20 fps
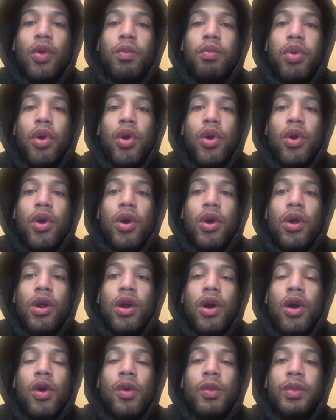poor,
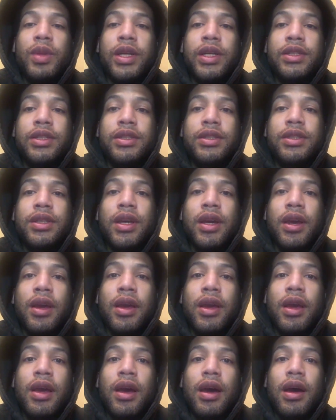homeless,
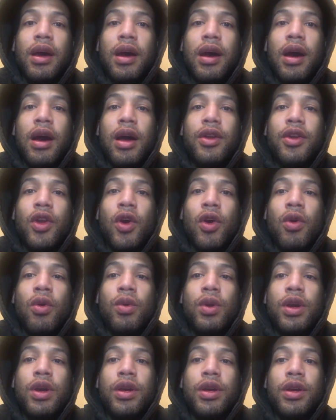no
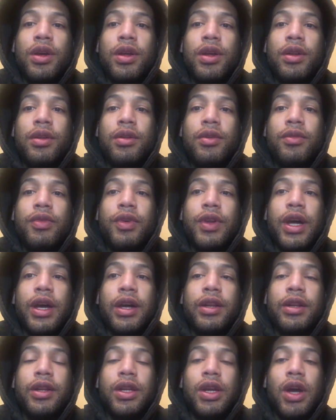good for
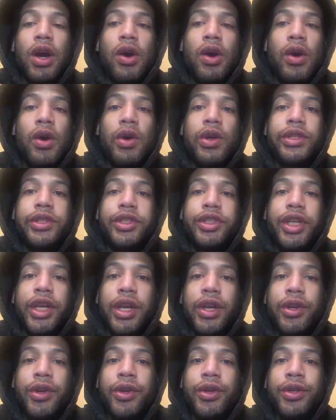nothing dogs,
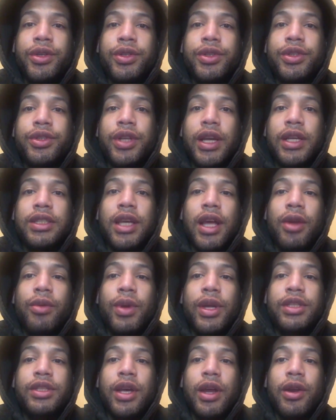cheaters,
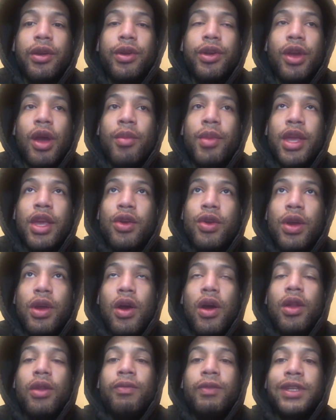etc., etc. I mean, you hear
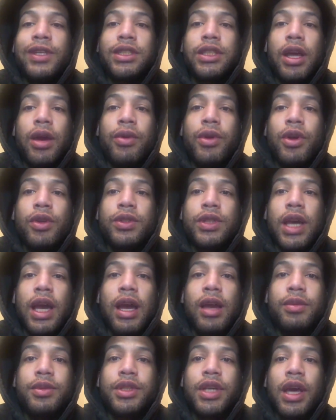all of the
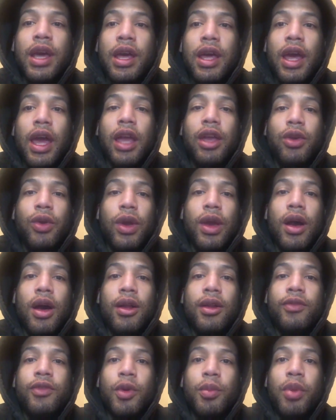stereotypes and you hear
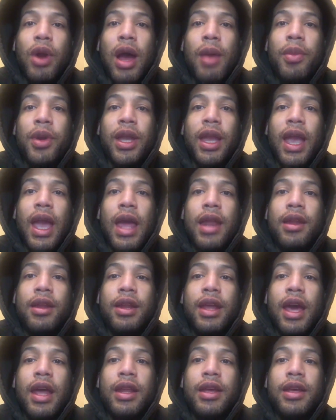all of the propaganda
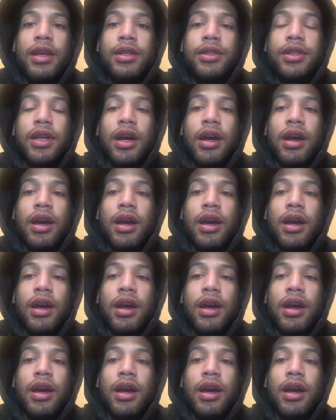that is